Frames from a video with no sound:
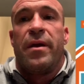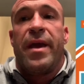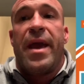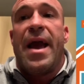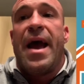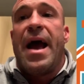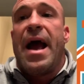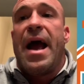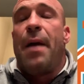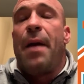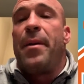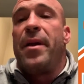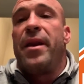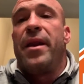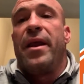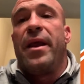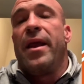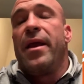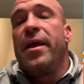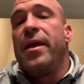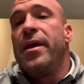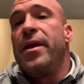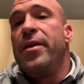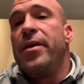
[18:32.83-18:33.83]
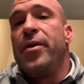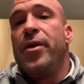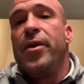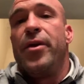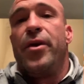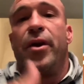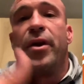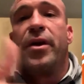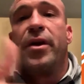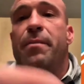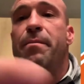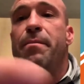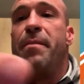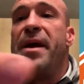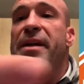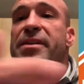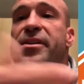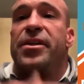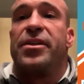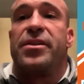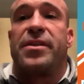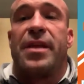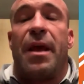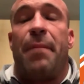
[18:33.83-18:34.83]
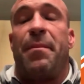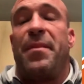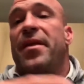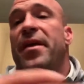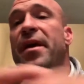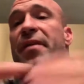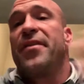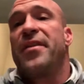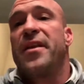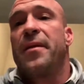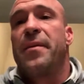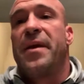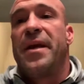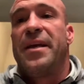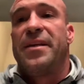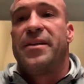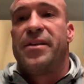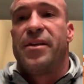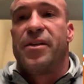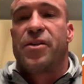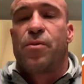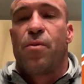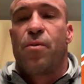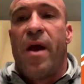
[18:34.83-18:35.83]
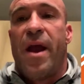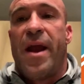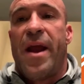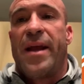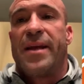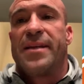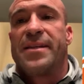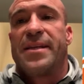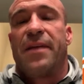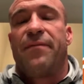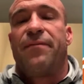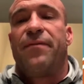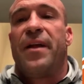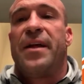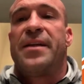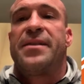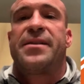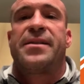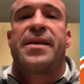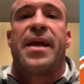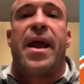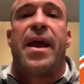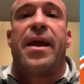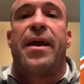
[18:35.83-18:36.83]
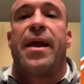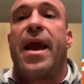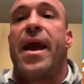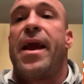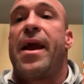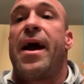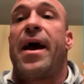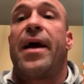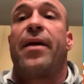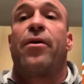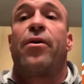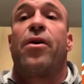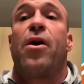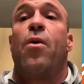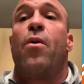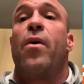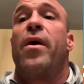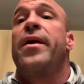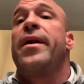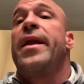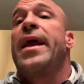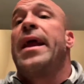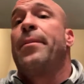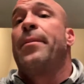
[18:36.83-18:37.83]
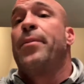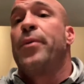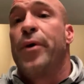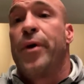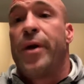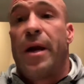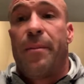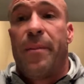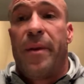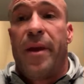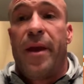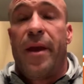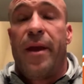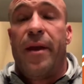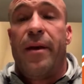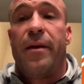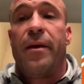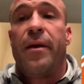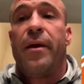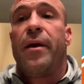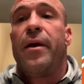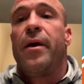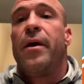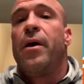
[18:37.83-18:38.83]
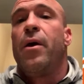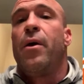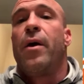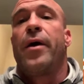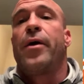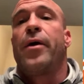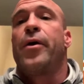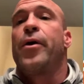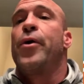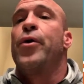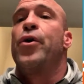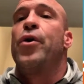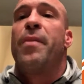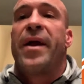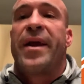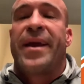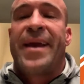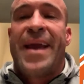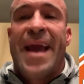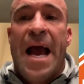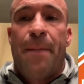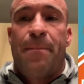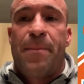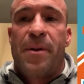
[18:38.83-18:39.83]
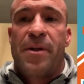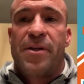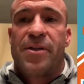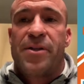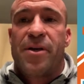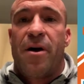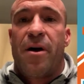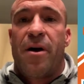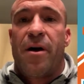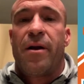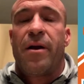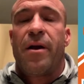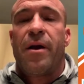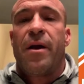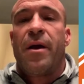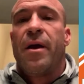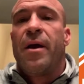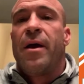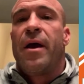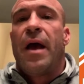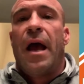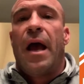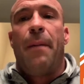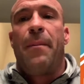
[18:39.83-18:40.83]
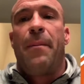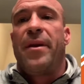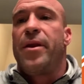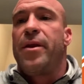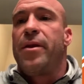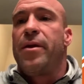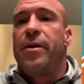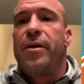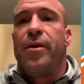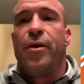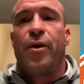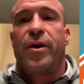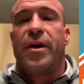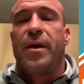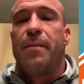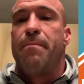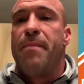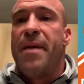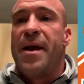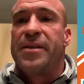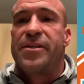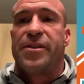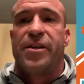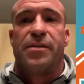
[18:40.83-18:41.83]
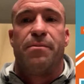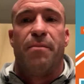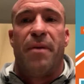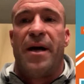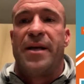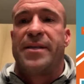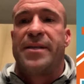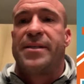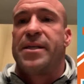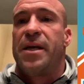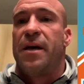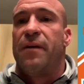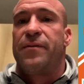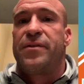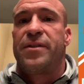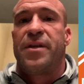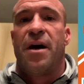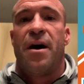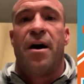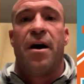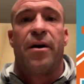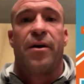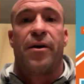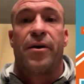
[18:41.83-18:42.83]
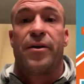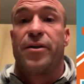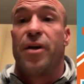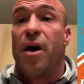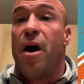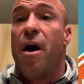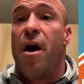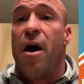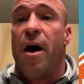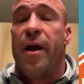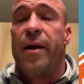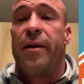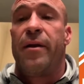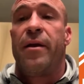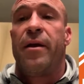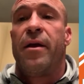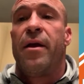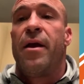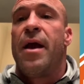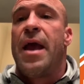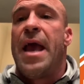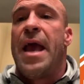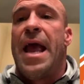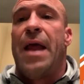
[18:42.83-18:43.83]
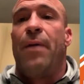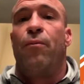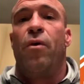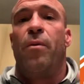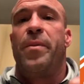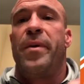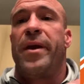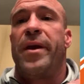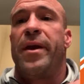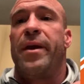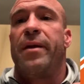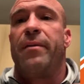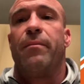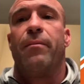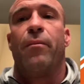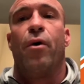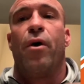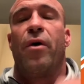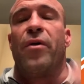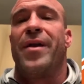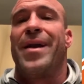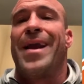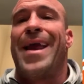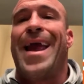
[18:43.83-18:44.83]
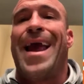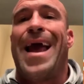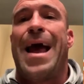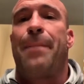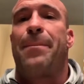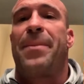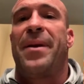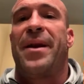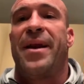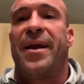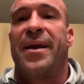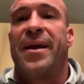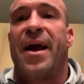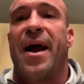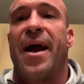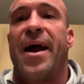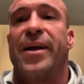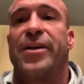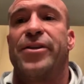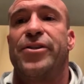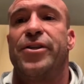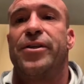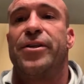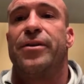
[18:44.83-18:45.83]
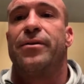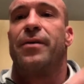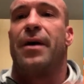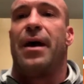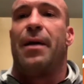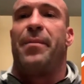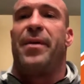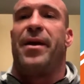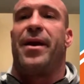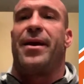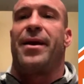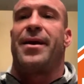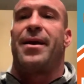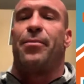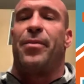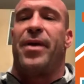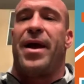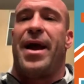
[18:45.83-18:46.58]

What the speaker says: Yeah, I mean, either you can message. I mean, I think the easiest way is if, let's say, hey, I don't know what neighborhood I'm in, or I don't know who my captains are. I mean, you can message myself, Todd, or Dawn, and we'll be more than happy to guide you. I mean, I